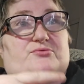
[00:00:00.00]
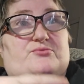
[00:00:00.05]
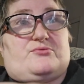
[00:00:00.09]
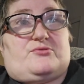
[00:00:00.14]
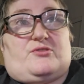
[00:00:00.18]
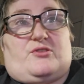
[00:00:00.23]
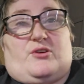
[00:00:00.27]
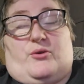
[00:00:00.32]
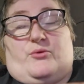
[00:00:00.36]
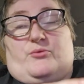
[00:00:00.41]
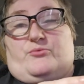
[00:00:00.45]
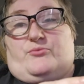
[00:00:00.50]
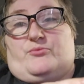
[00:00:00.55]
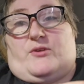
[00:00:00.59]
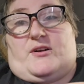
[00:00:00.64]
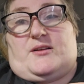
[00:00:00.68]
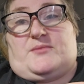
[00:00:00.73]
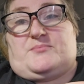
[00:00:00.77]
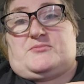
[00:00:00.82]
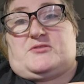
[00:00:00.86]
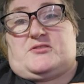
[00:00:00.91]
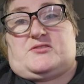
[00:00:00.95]
go run
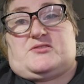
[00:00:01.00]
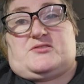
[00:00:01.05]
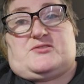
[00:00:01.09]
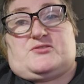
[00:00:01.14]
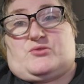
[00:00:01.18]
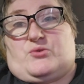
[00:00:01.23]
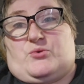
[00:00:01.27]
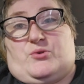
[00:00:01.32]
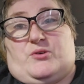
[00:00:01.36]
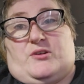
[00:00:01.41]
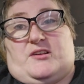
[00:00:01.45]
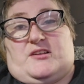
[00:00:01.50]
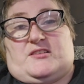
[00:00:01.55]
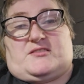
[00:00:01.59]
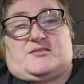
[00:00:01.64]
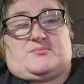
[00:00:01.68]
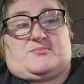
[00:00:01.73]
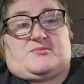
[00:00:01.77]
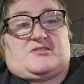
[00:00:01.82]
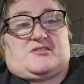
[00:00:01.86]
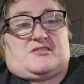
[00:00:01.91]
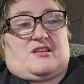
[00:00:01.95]
up to the store, get
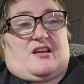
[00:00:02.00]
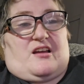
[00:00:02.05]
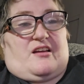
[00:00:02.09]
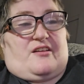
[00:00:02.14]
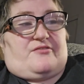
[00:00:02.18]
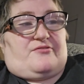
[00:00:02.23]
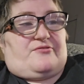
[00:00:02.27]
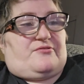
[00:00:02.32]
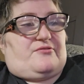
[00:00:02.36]
some stuff.